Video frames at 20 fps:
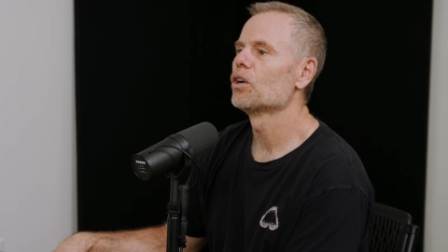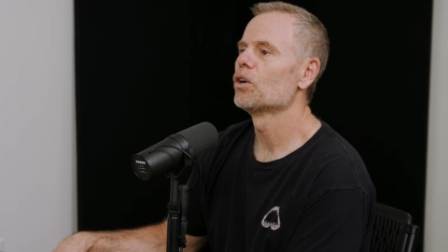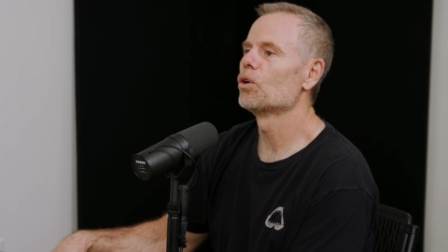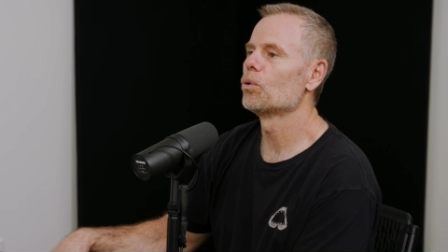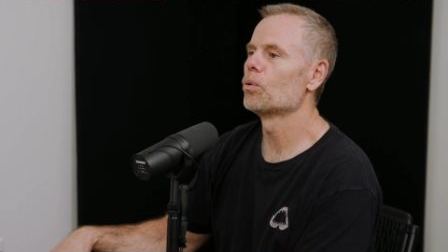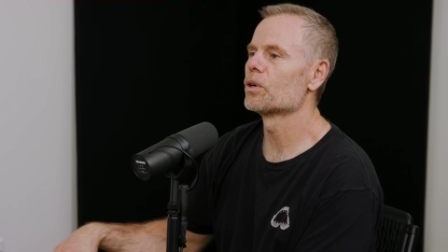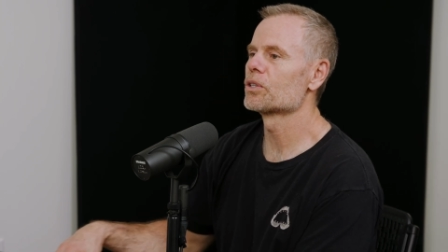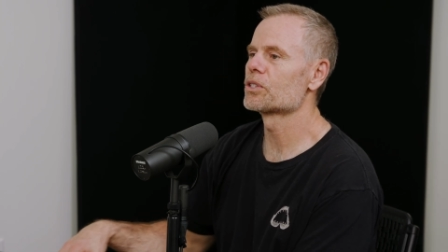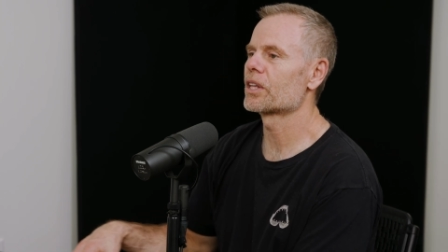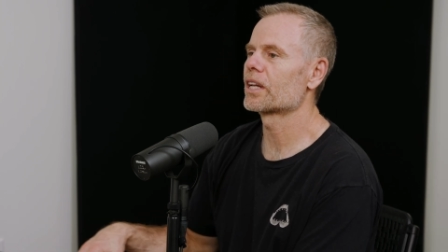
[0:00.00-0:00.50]

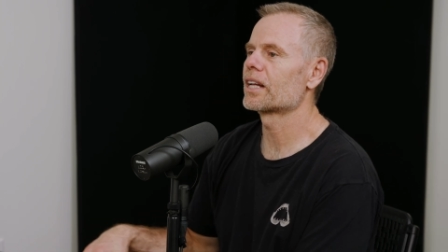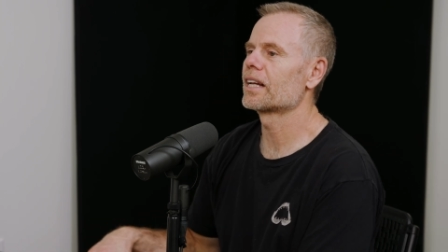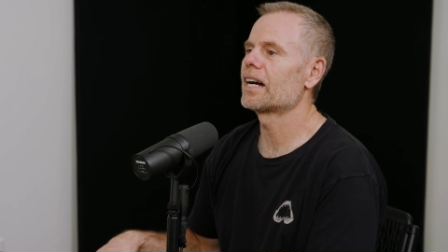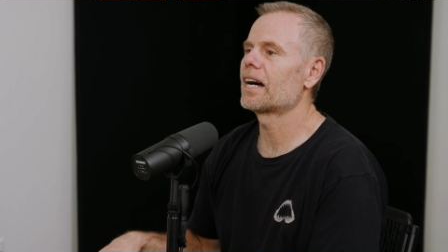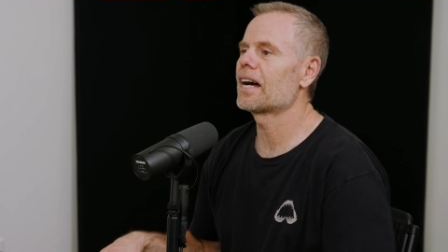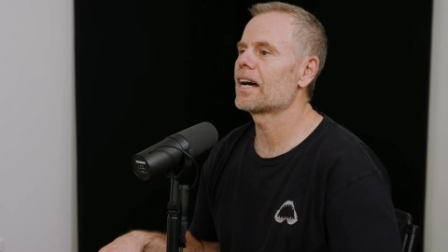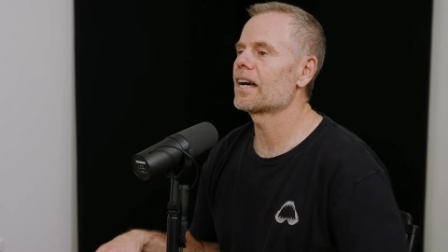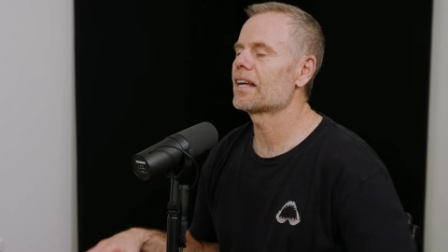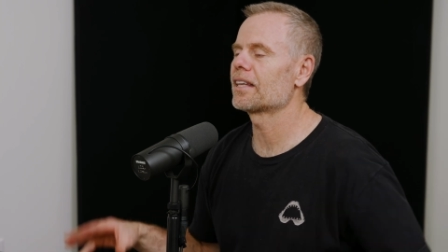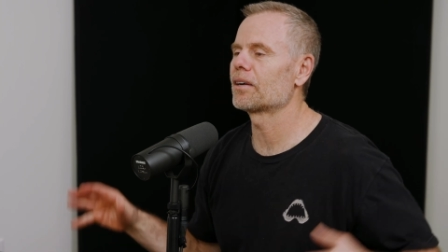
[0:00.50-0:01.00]
who was the
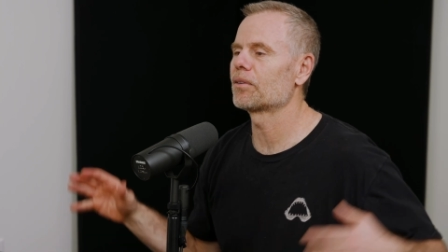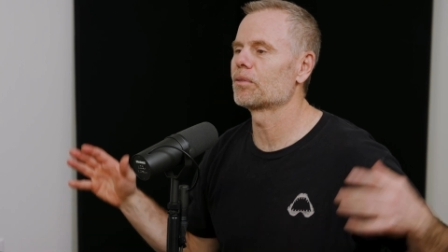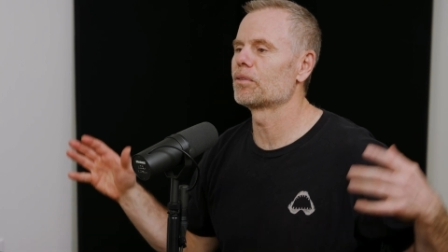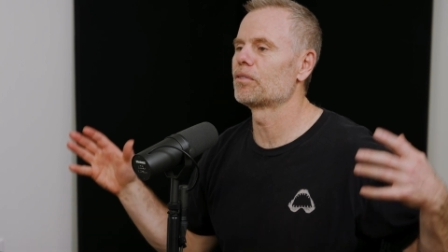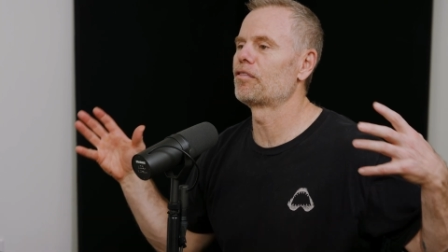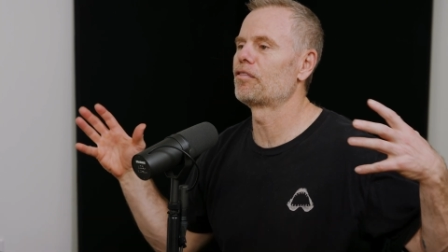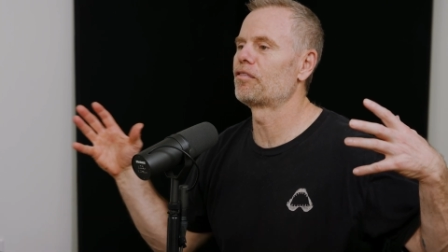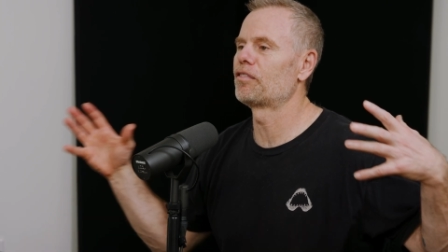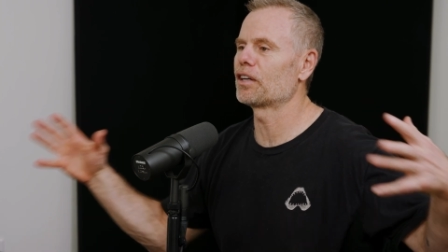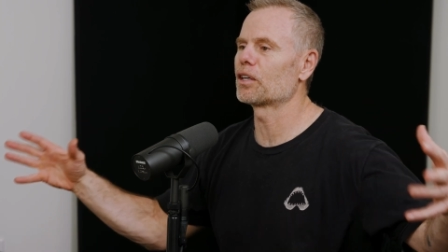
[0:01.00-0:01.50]
guy that
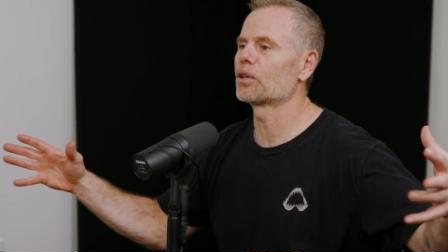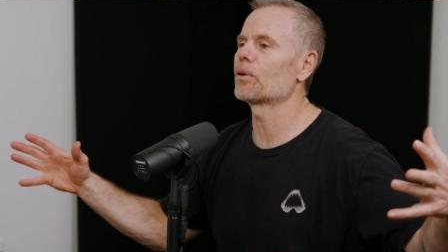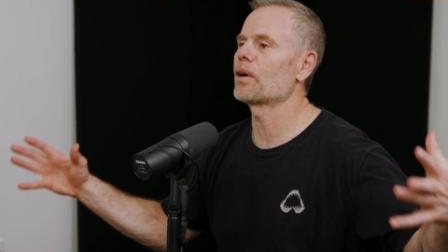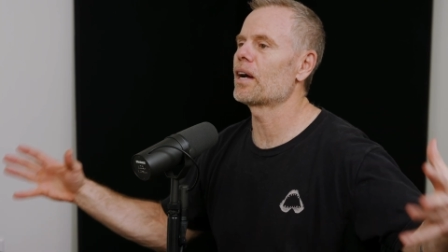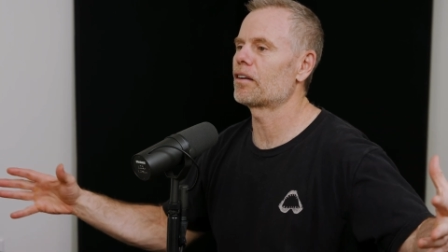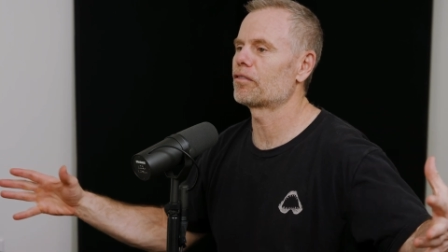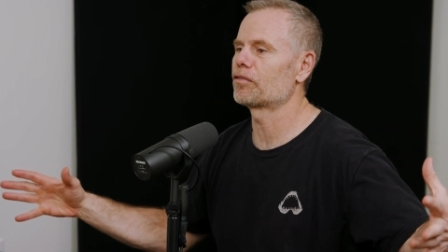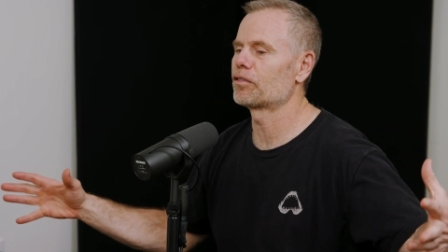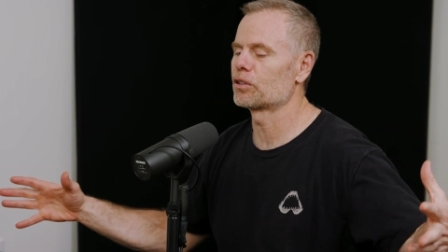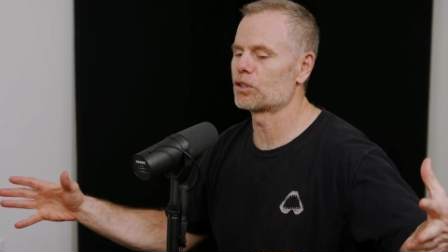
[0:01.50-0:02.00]
would figure
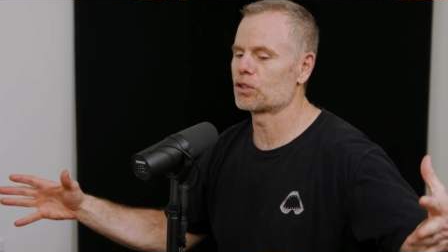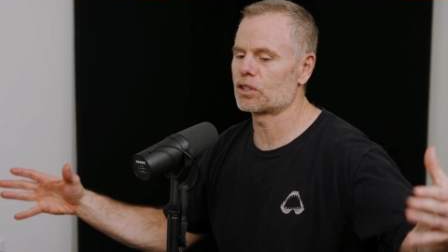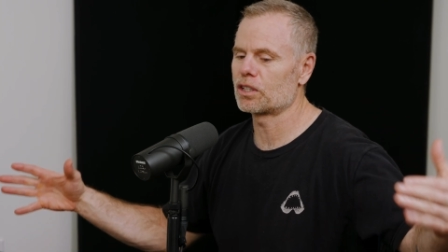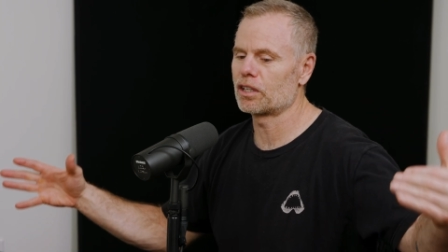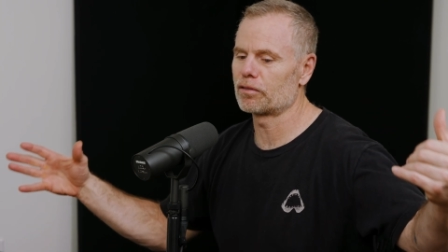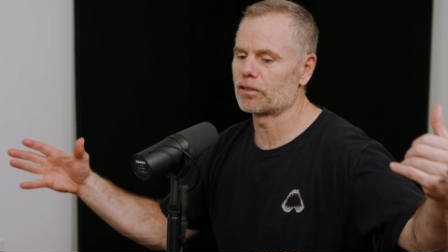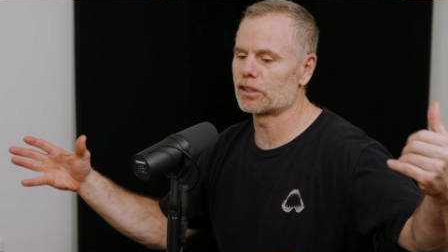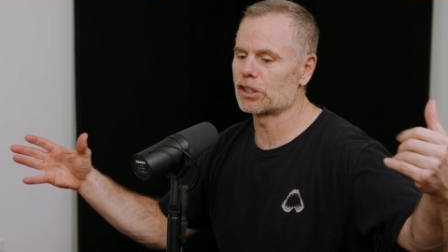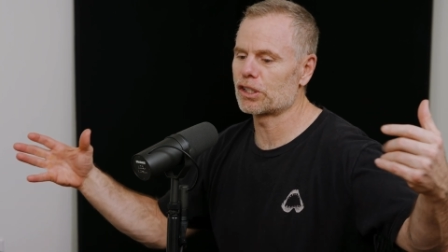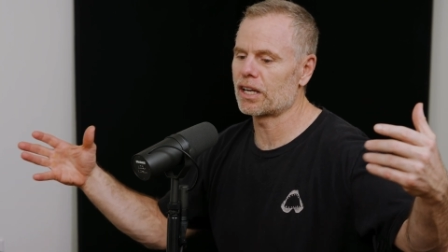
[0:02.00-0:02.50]
out for Discovery